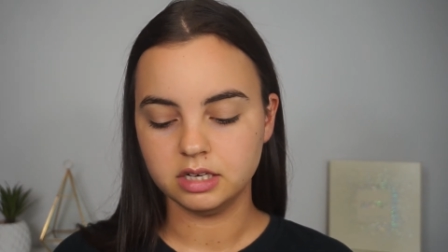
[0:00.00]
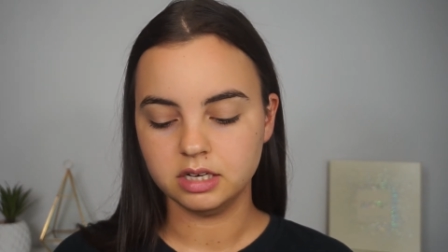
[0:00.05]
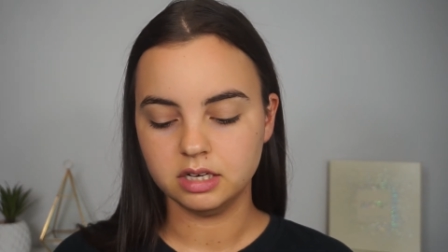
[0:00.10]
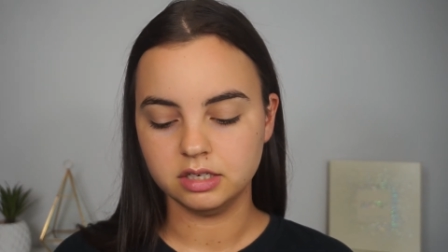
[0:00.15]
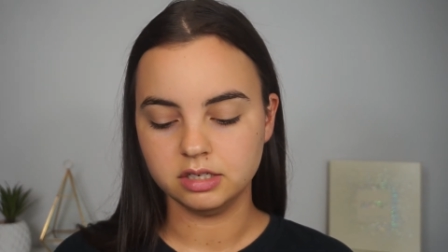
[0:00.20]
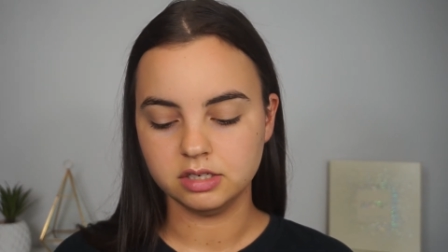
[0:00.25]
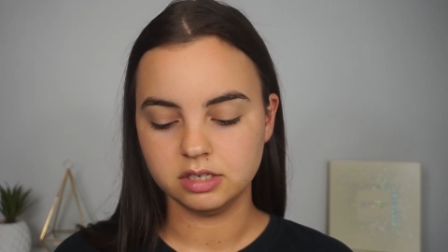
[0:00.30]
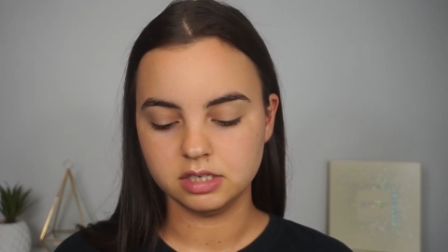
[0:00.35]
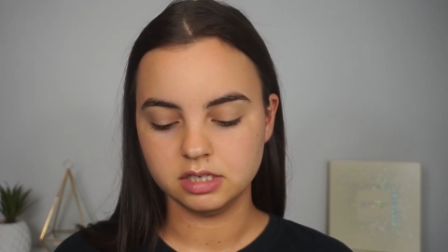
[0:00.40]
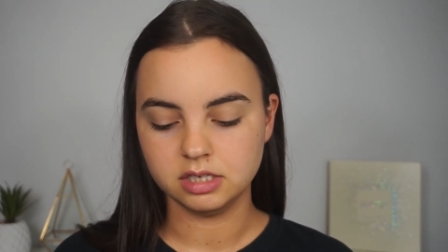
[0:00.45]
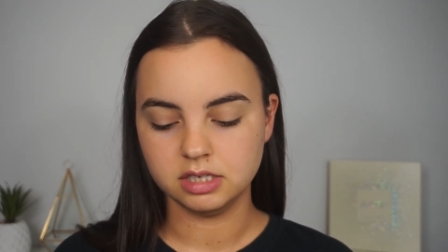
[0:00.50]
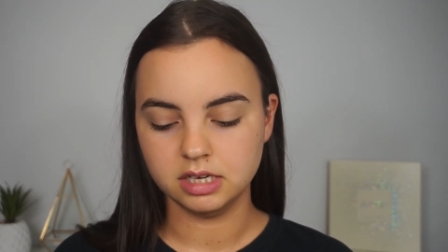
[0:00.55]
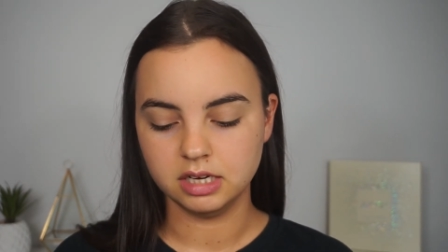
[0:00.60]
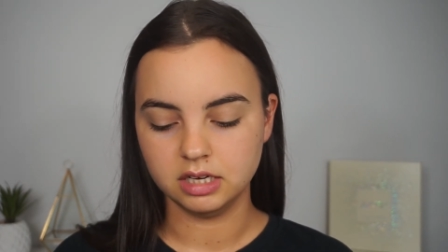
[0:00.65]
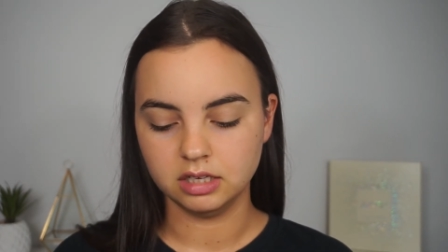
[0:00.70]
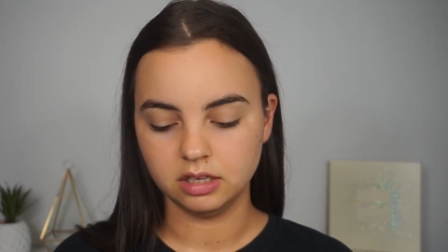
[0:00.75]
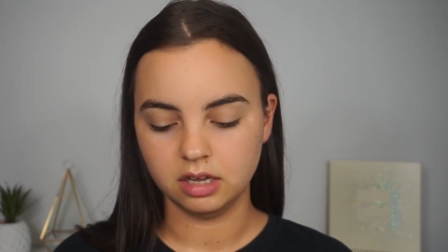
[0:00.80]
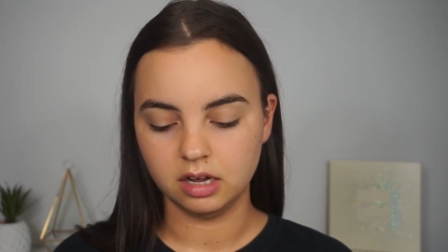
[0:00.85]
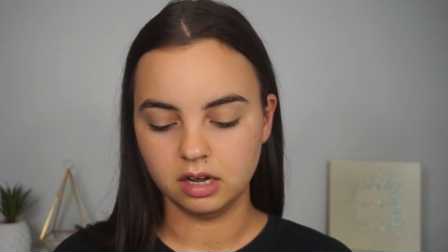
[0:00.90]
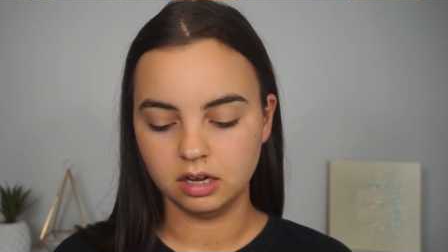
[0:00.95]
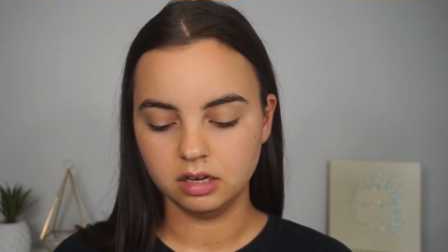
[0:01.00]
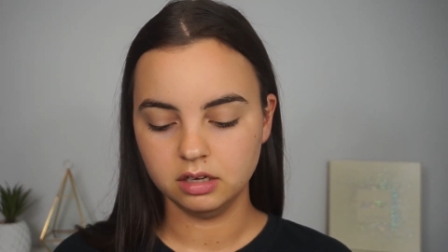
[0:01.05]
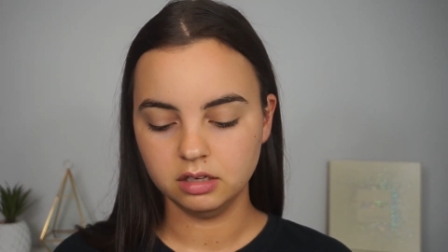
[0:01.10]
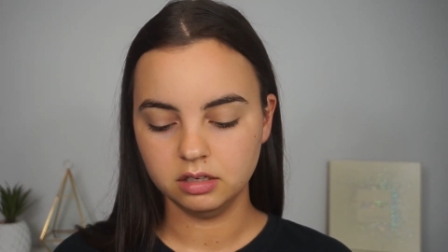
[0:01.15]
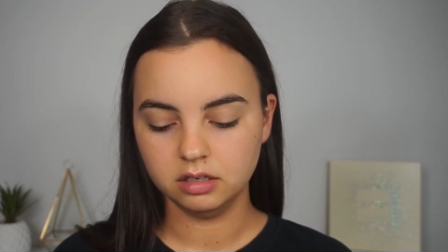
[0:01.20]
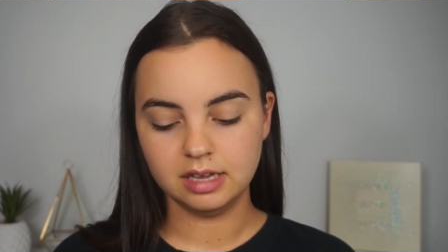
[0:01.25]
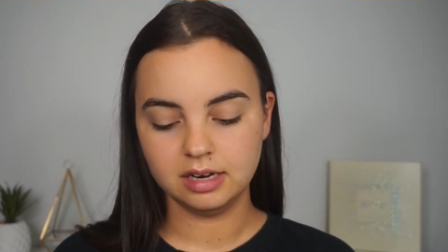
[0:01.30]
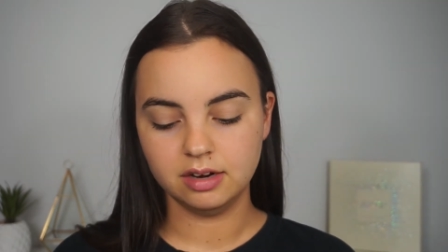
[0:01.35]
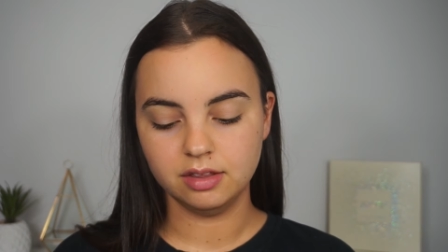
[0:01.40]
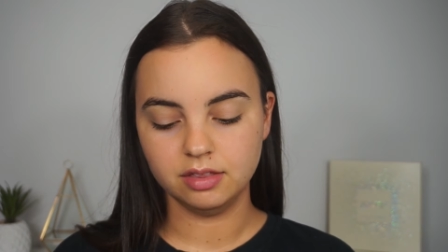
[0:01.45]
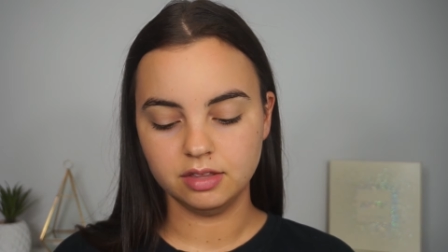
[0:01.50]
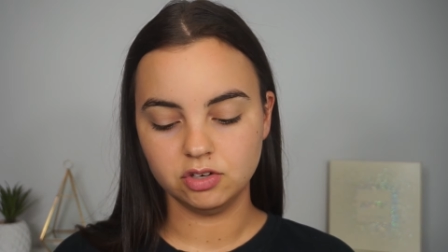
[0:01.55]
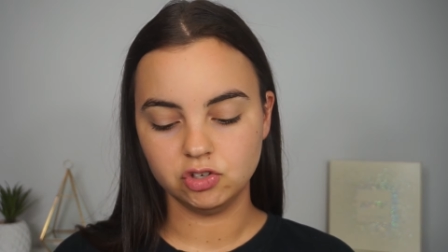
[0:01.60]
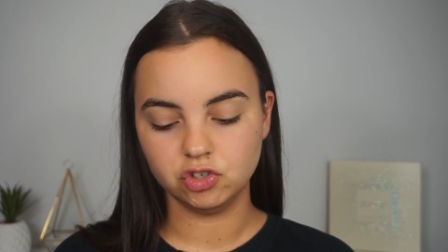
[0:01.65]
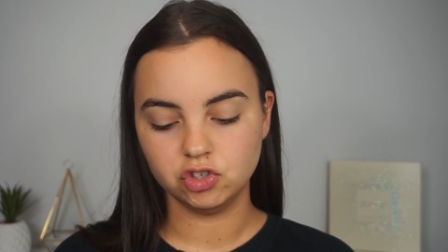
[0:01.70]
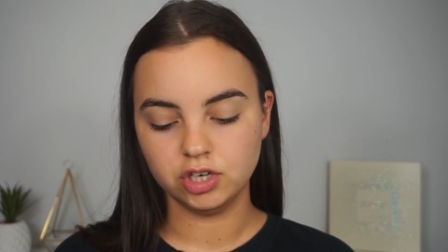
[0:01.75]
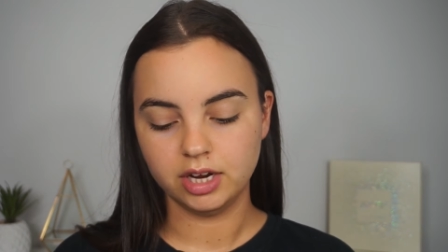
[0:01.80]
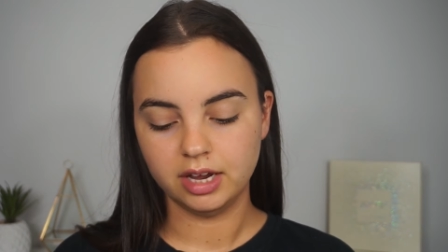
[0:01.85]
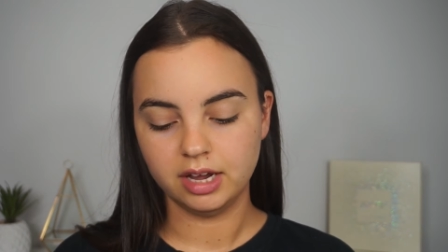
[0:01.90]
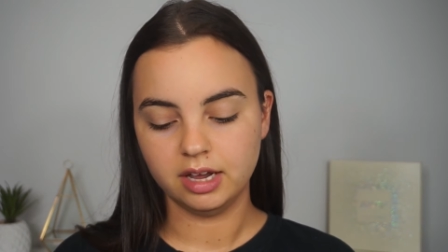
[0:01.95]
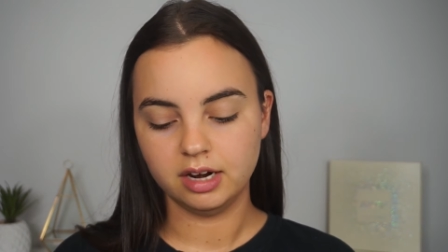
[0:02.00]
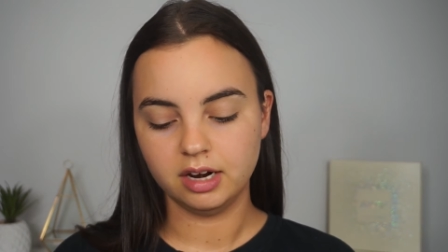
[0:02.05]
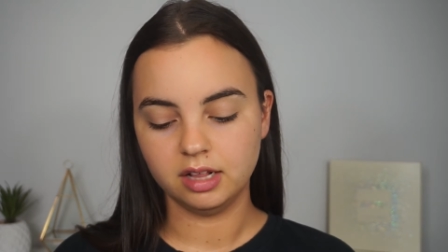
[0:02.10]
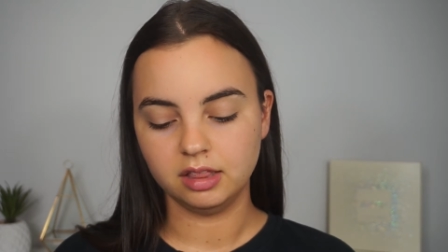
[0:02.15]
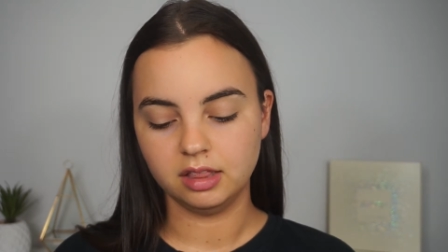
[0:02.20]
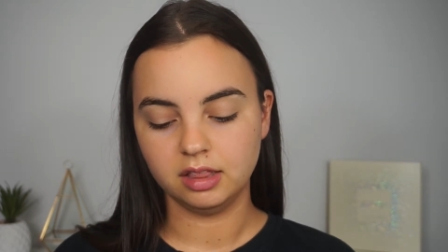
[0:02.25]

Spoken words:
Concealer in the shade